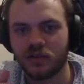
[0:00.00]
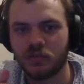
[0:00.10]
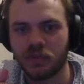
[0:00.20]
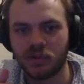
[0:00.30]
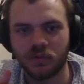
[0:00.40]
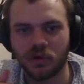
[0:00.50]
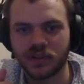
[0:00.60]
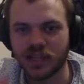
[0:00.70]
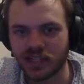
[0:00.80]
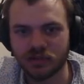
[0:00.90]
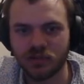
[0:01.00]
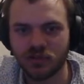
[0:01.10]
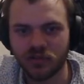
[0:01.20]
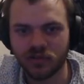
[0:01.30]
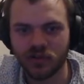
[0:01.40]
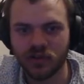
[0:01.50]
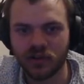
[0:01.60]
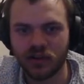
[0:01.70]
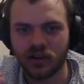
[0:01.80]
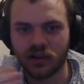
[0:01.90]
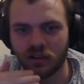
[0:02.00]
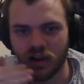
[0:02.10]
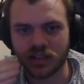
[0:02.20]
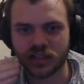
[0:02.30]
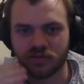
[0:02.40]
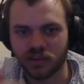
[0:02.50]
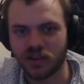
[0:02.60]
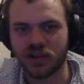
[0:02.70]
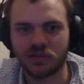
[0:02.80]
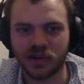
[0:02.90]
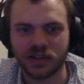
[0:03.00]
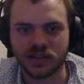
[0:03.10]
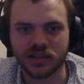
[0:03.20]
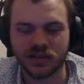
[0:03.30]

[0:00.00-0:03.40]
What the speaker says: But what desk move lasts for 30 minutes?